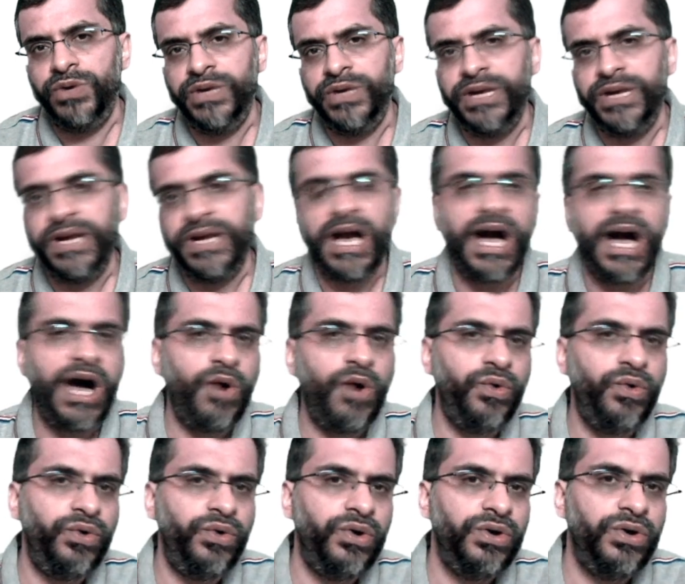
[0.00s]
and
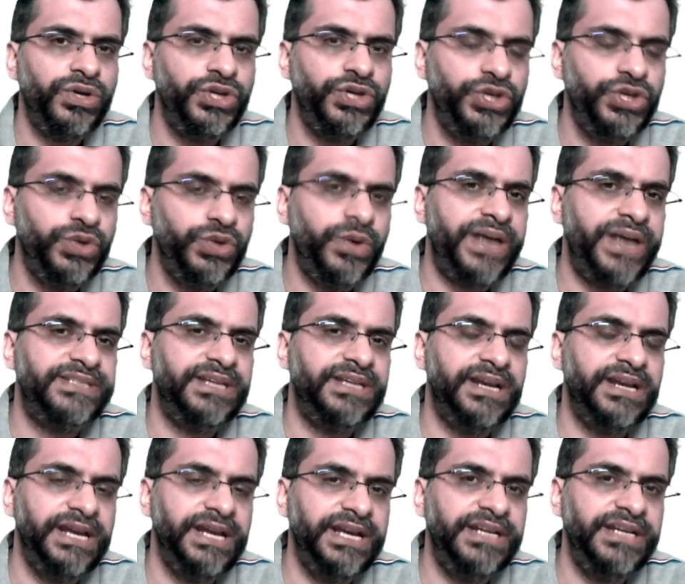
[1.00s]
how you as a
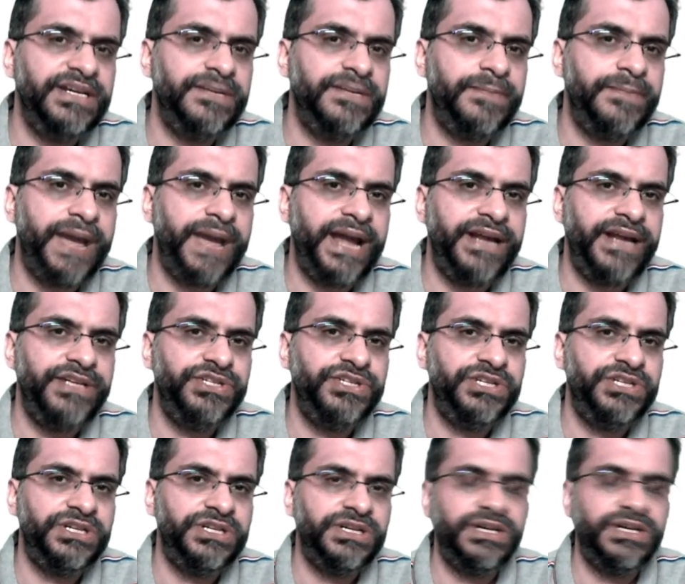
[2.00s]
leader,
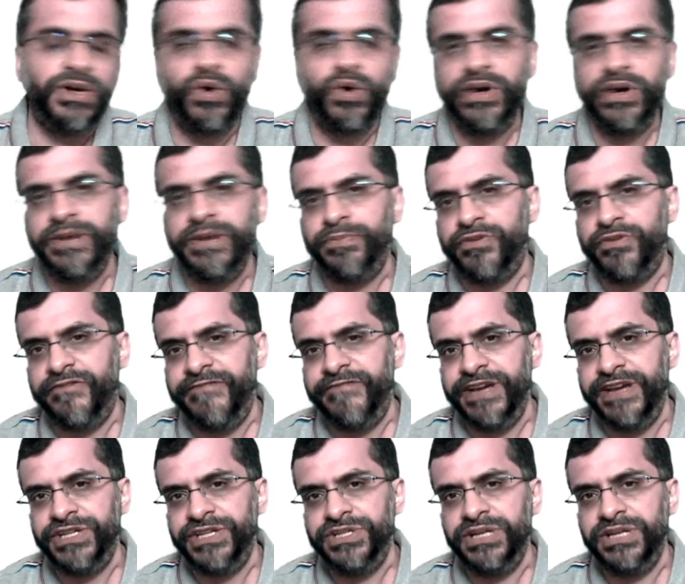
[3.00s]
manager or a
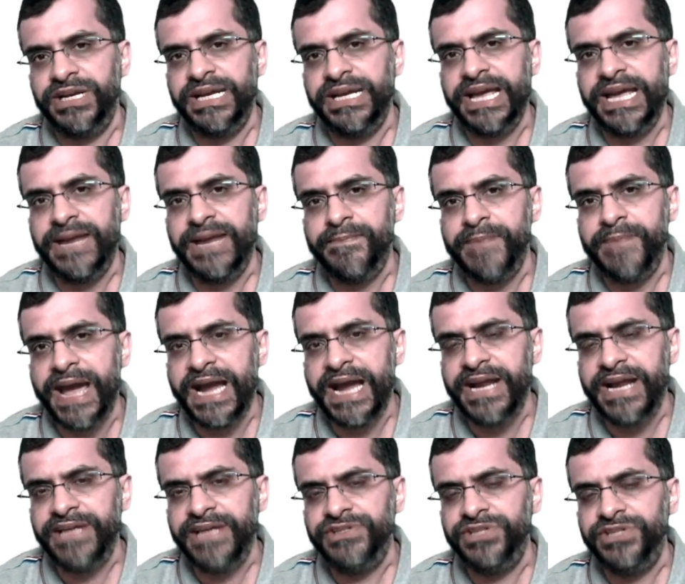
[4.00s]
professional can
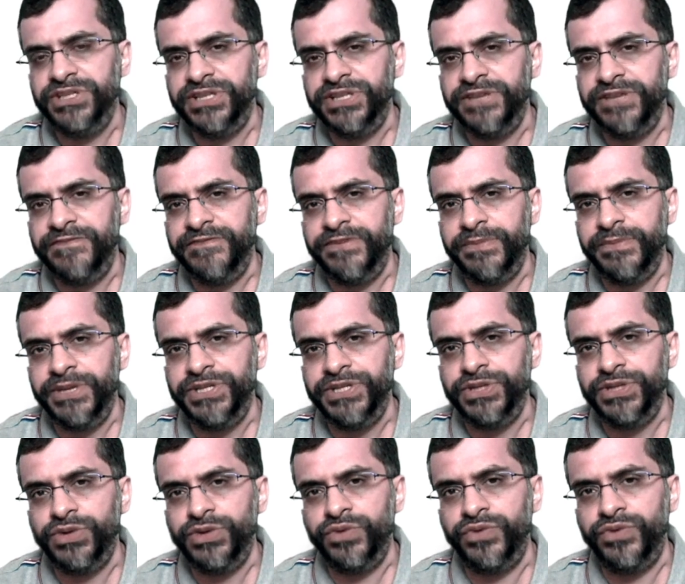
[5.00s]
manage this
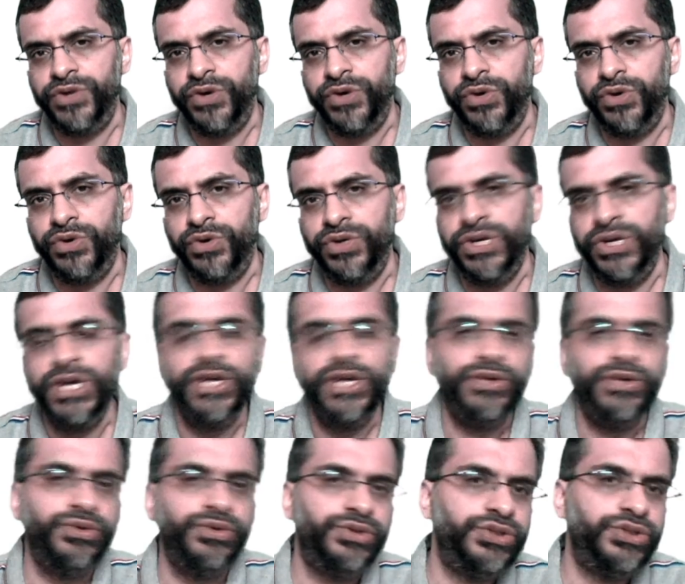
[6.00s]
information overload
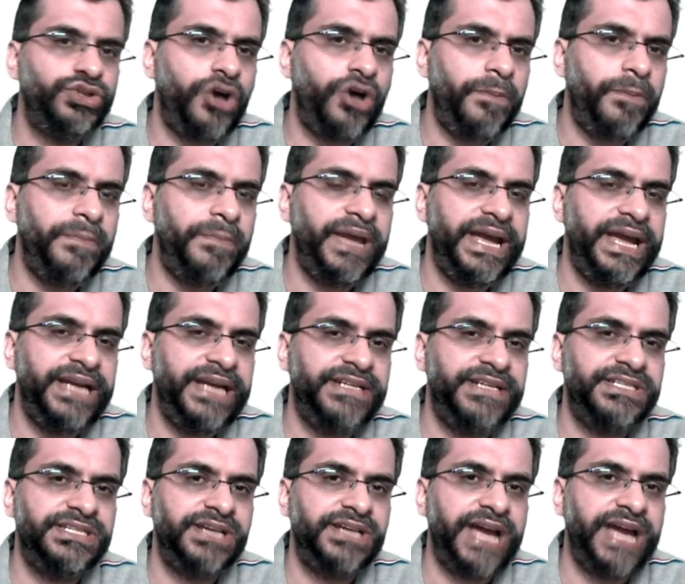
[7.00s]
to stop
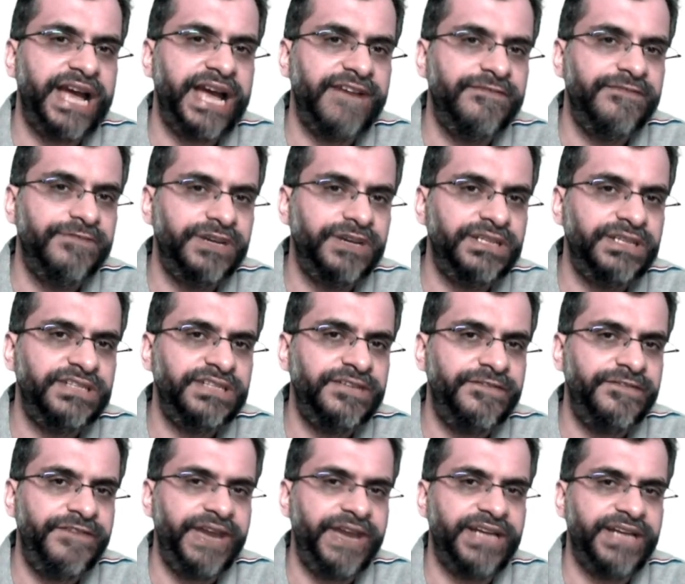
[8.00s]
its adverse
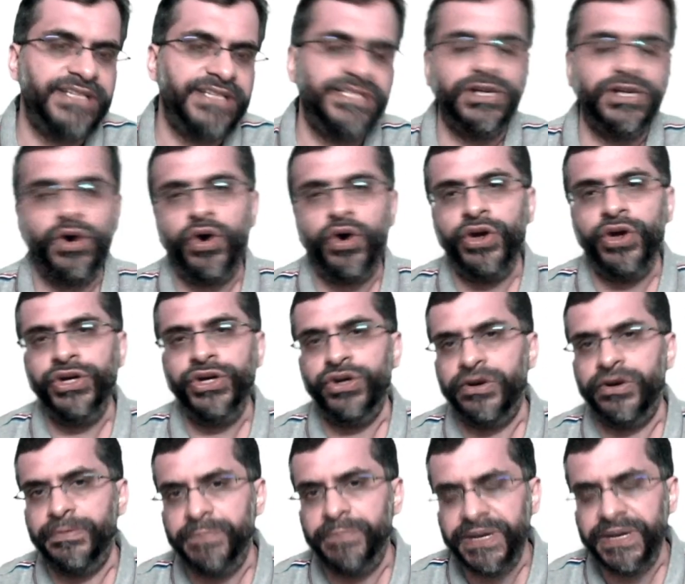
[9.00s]
effects on
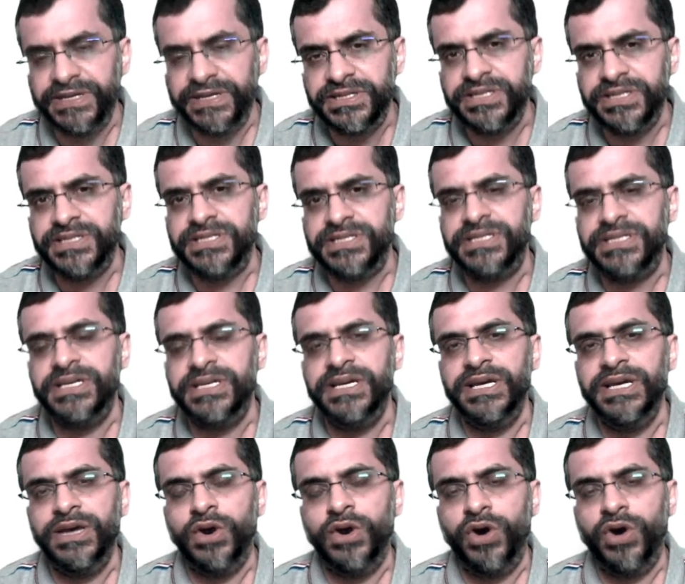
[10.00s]
your business,
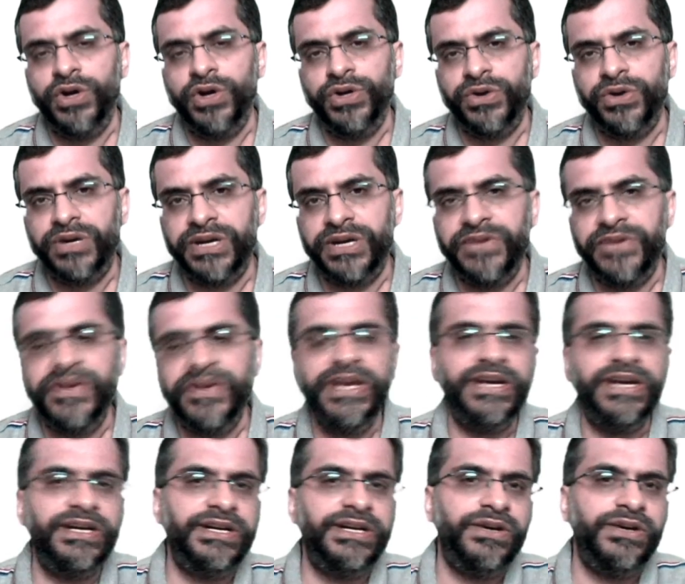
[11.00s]
on your
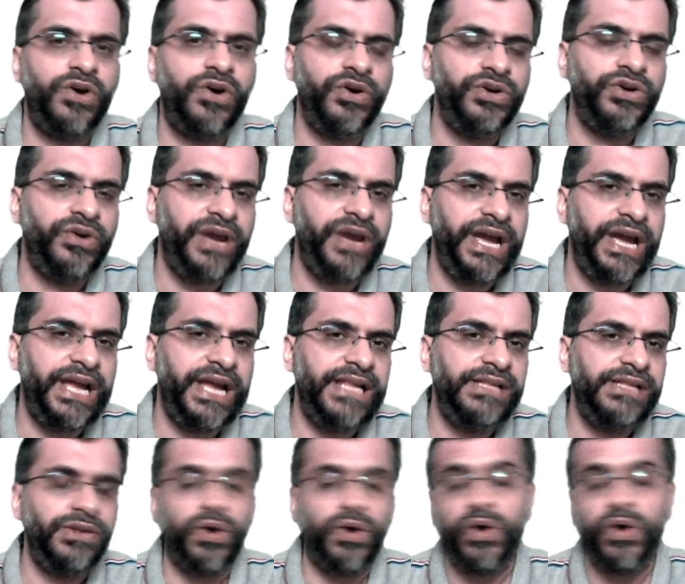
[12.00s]
career, on your
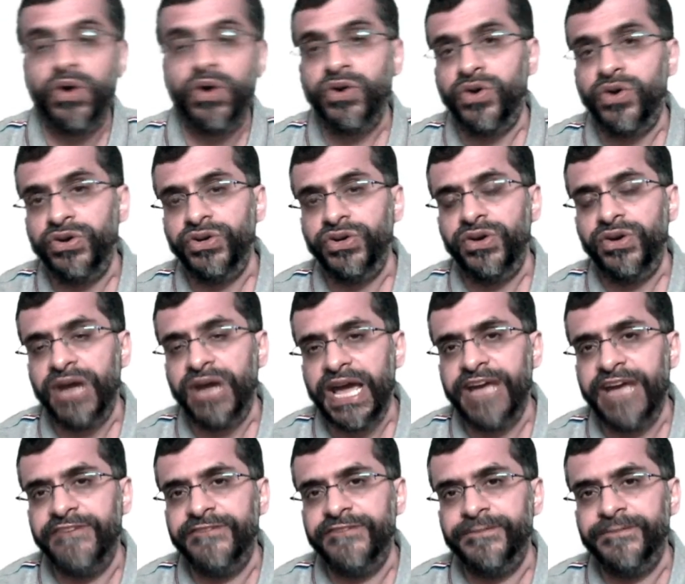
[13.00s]
health or on your life.